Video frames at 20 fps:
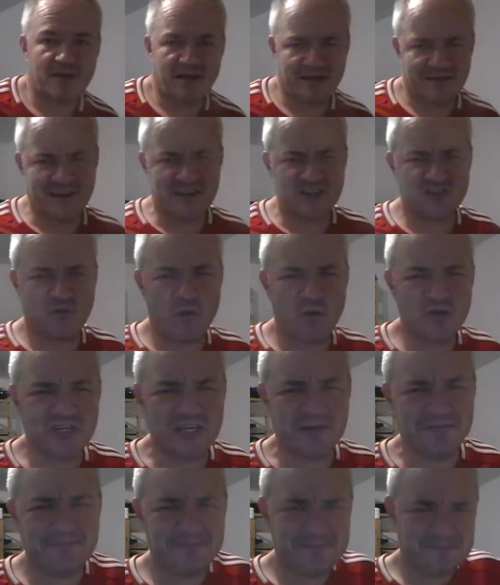Thanks for
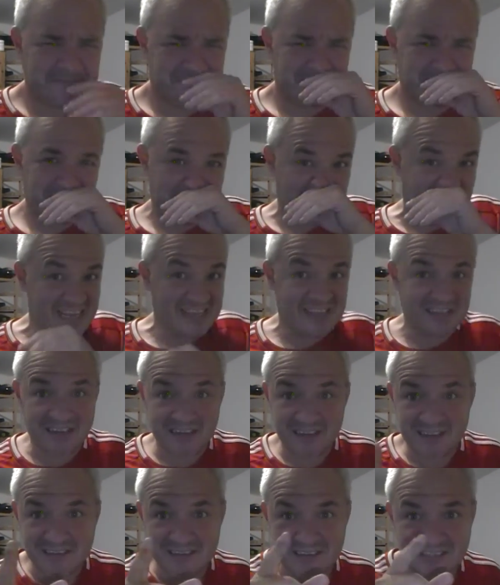watching, and
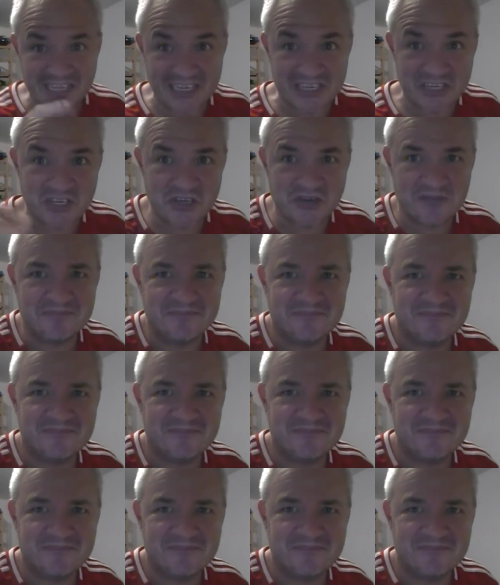see you soon.